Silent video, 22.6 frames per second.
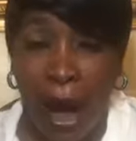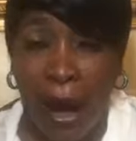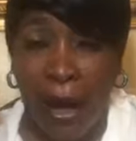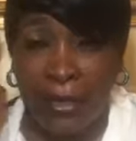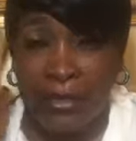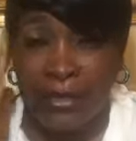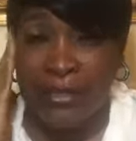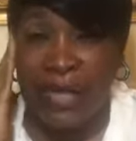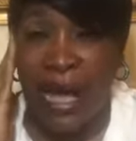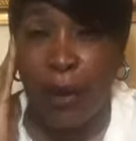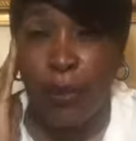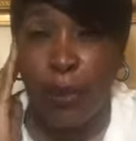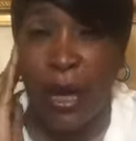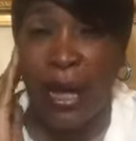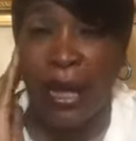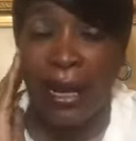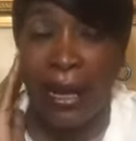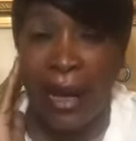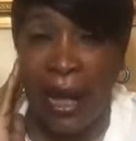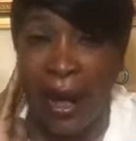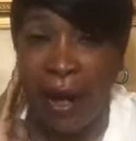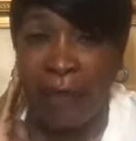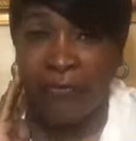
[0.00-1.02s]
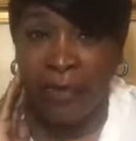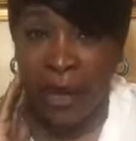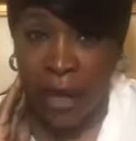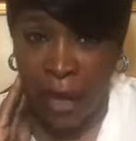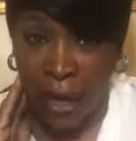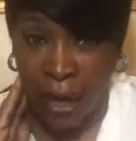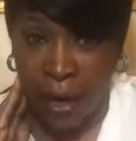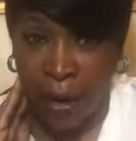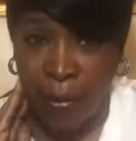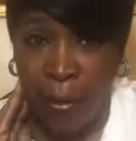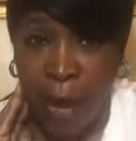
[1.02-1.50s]
uh, say we love
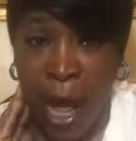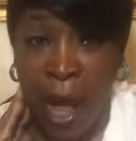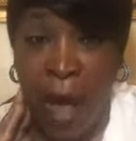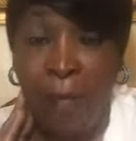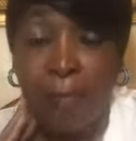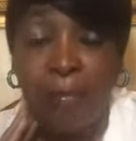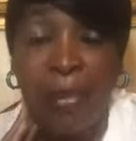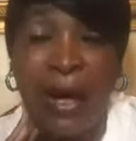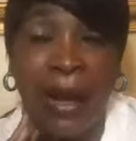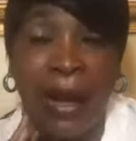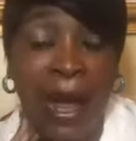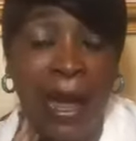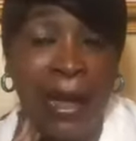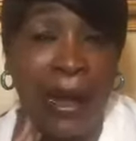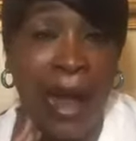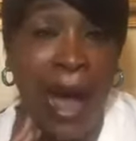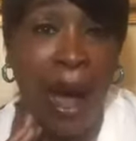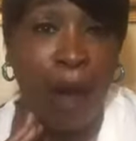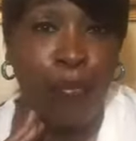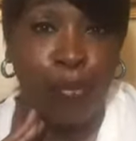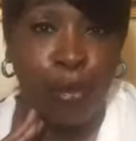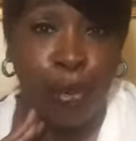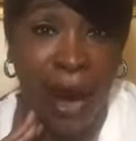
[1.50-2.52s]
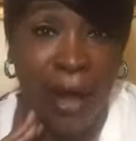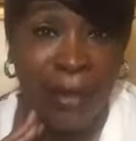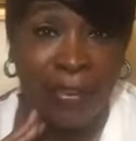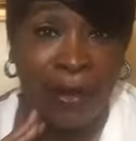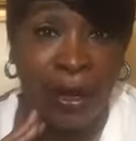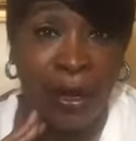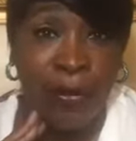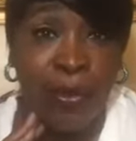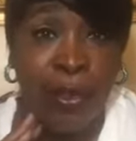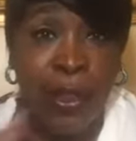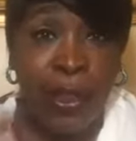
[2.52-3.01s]
him, but hate our
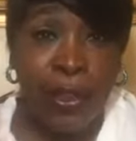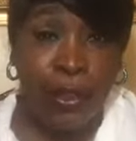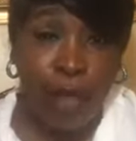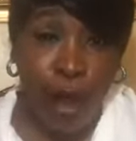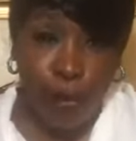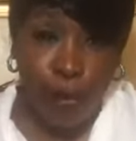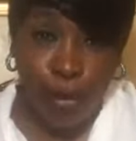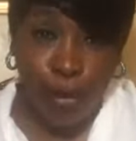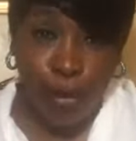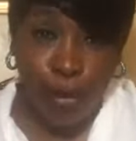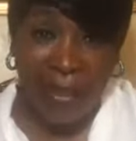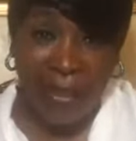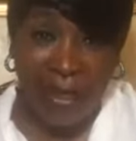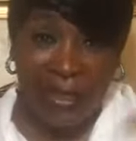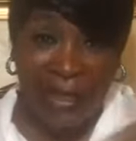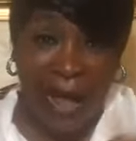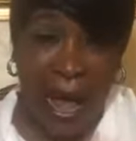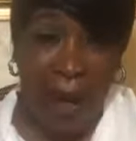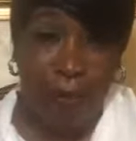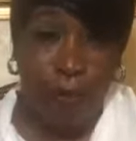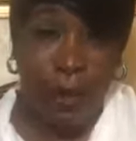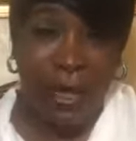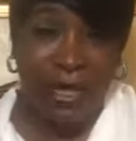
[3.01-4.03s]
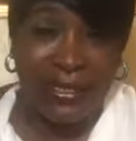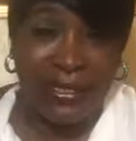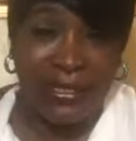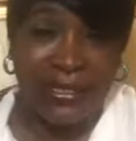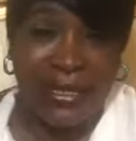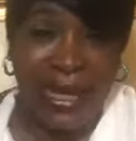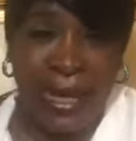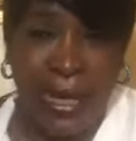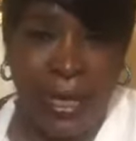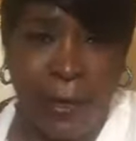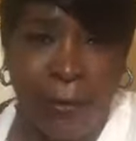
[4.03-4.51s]
brother? The brother that we
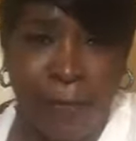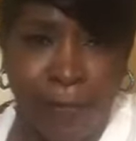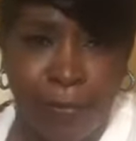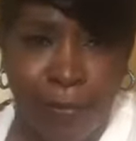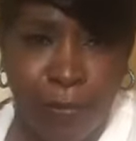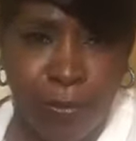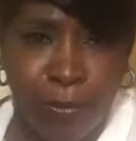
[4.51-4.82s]
see,